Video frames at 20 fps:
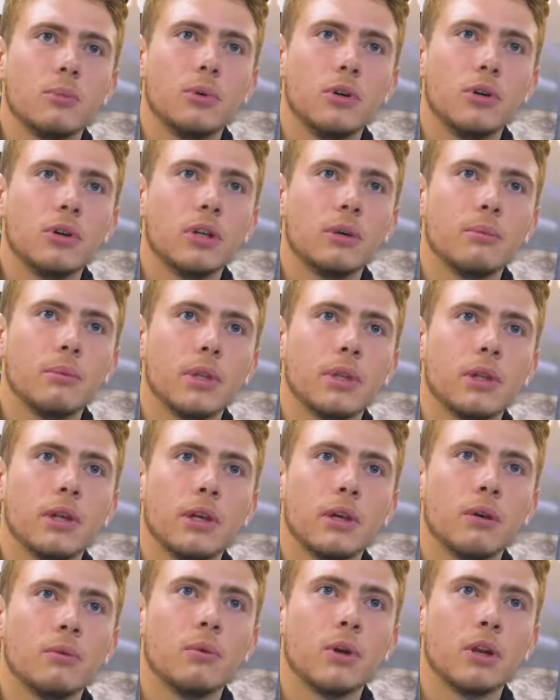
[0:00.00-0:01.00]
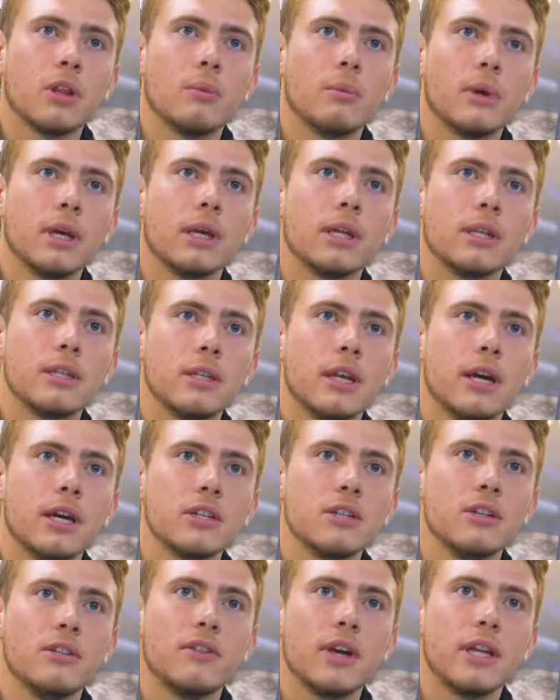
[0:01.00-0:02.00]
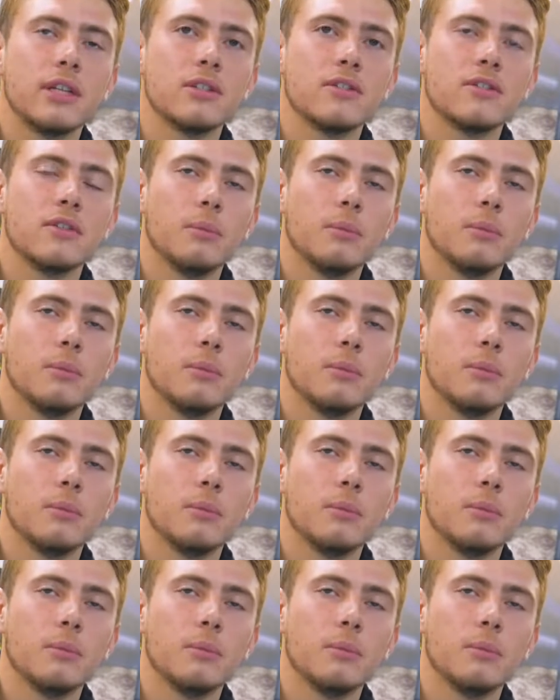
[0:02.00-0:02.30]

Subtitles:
podium at one of the big international events.